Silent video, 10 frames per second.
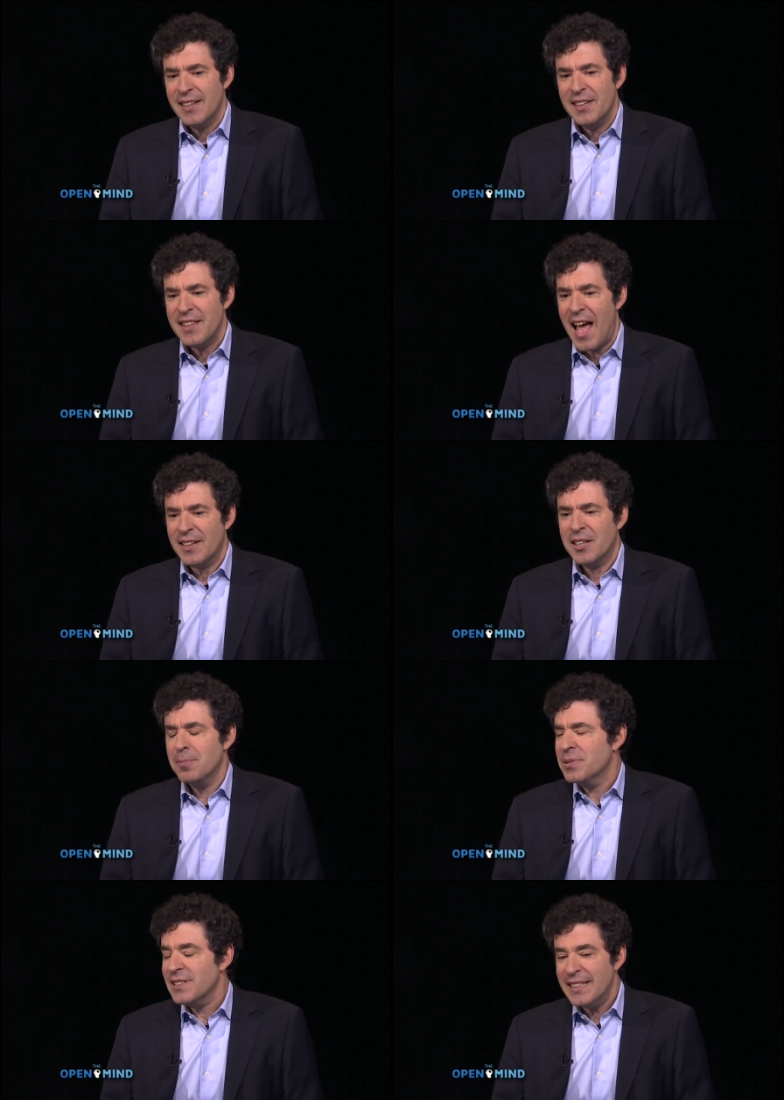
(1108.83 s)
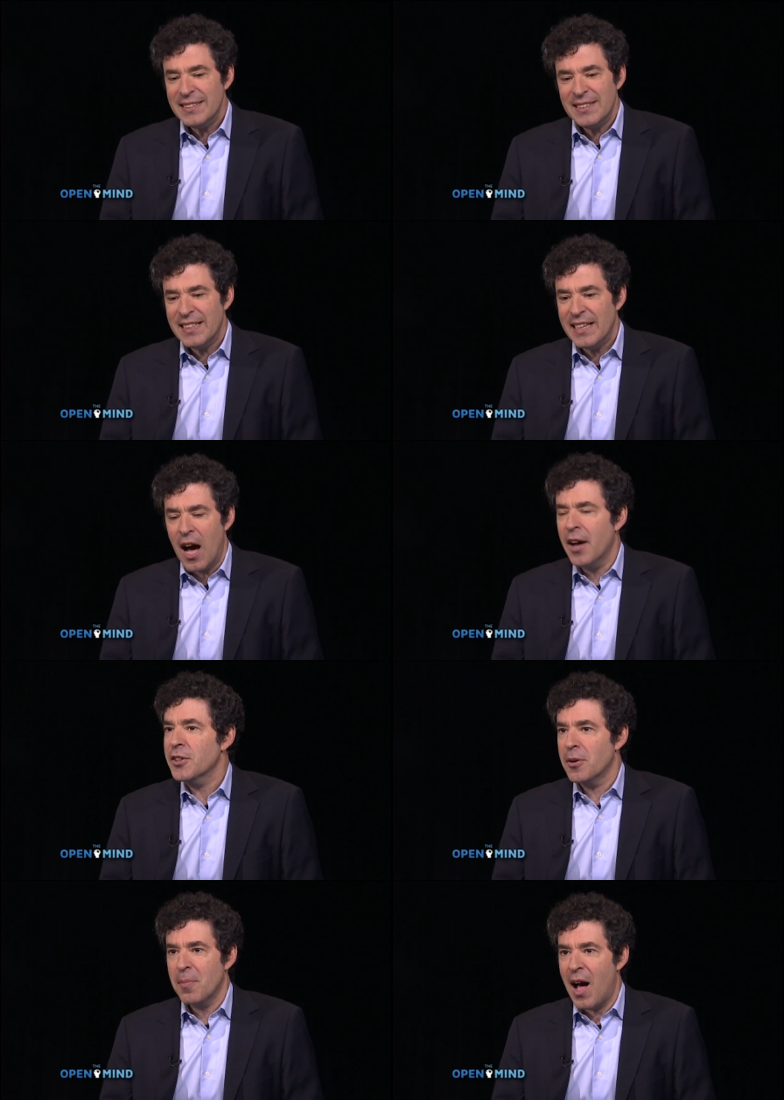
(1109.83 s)
that completely
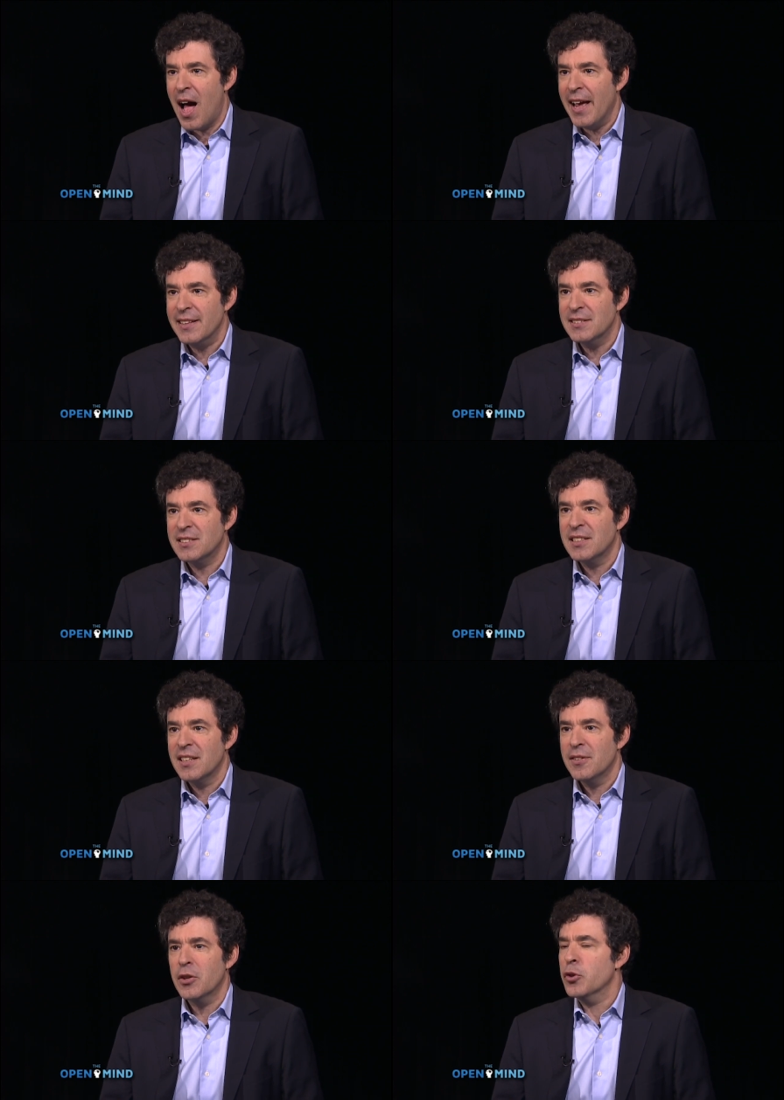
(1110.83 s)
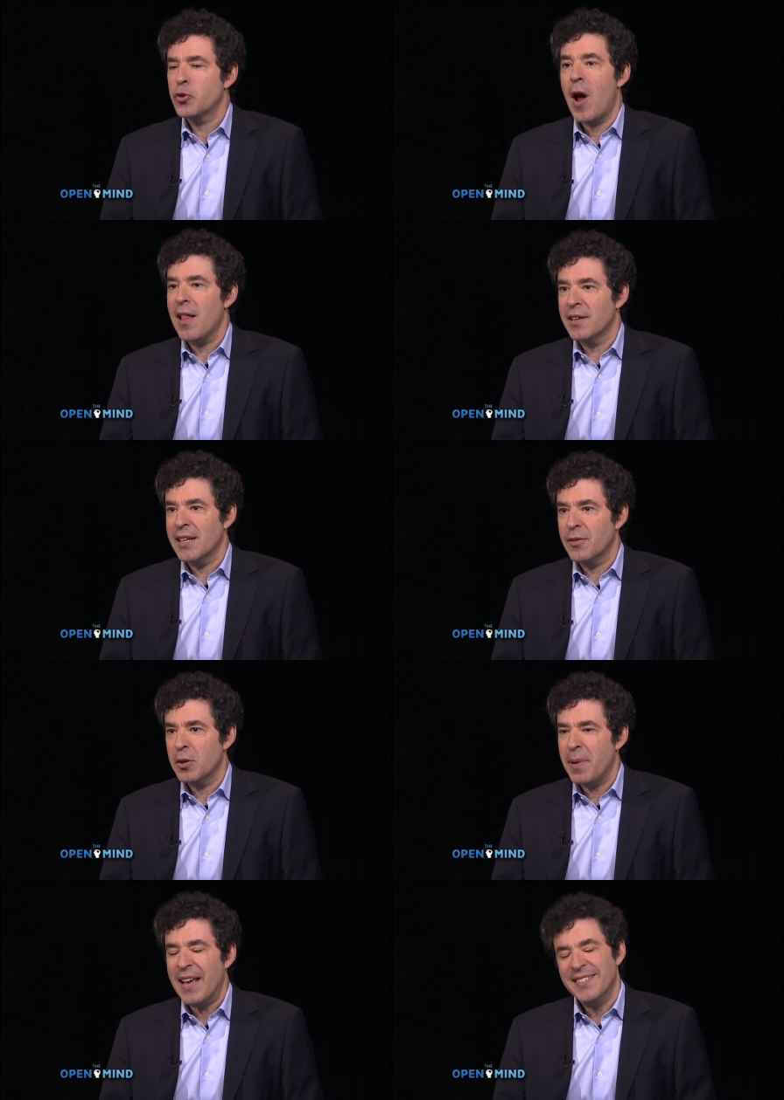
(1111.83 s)
undermines the neutrality of the
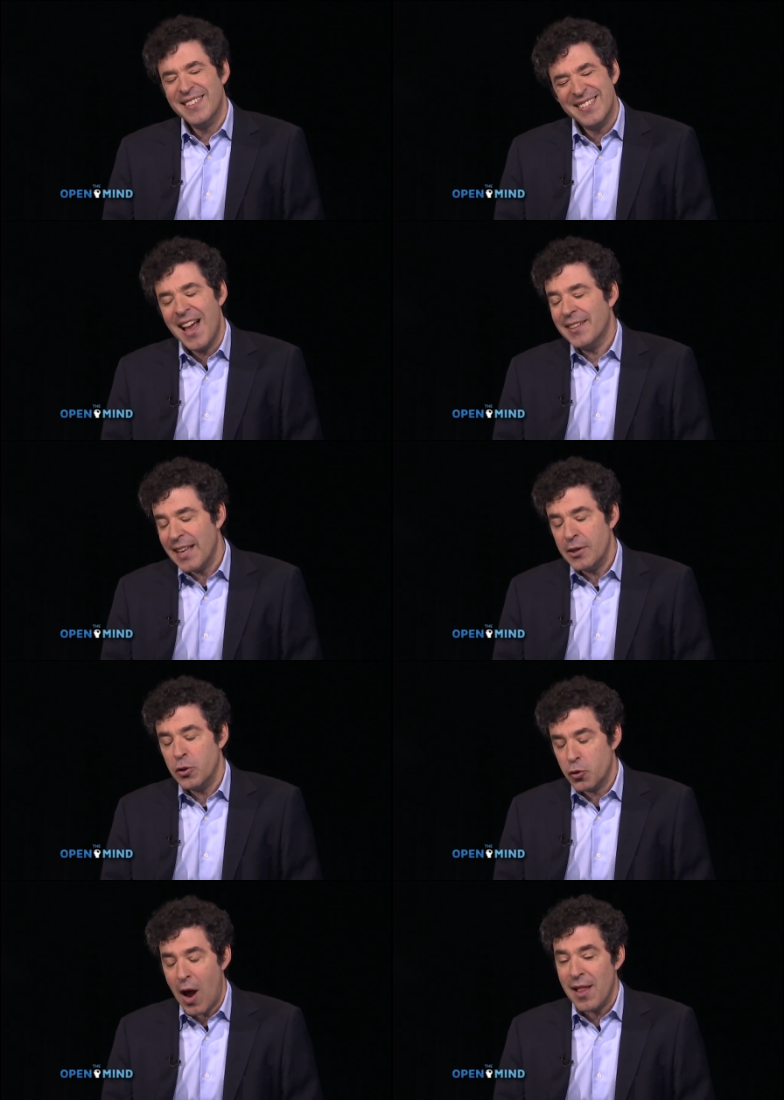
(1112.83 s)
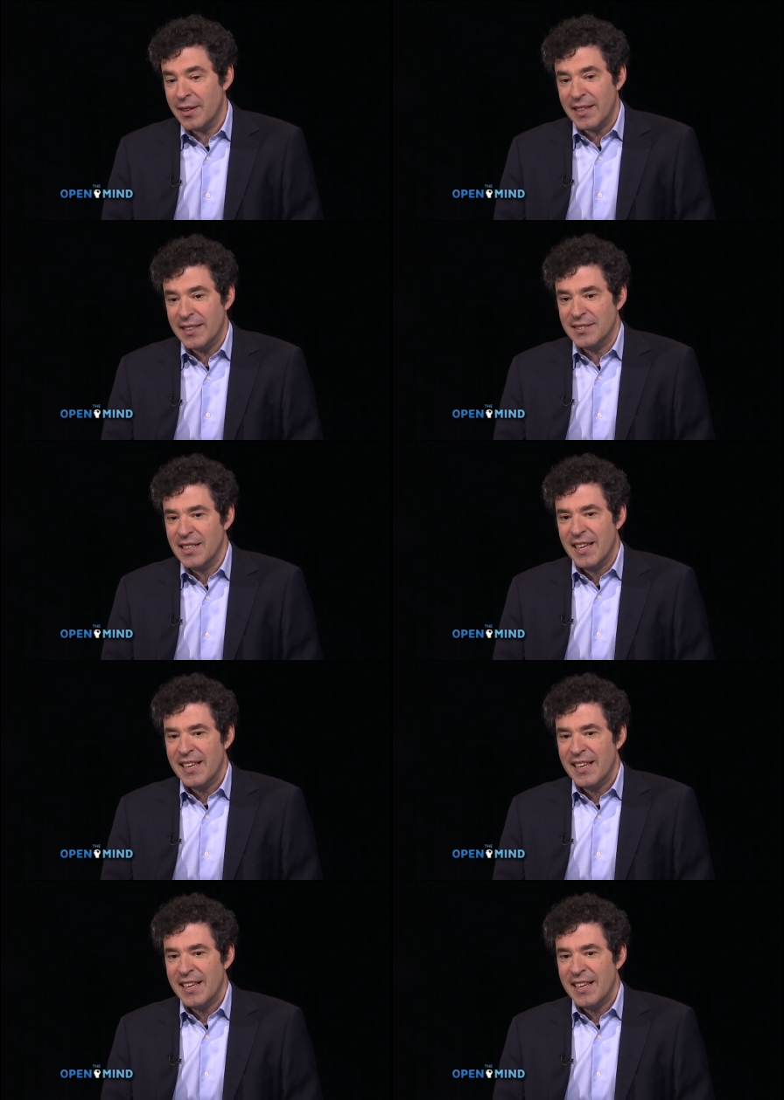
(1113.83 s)
debate. Not that neutrality is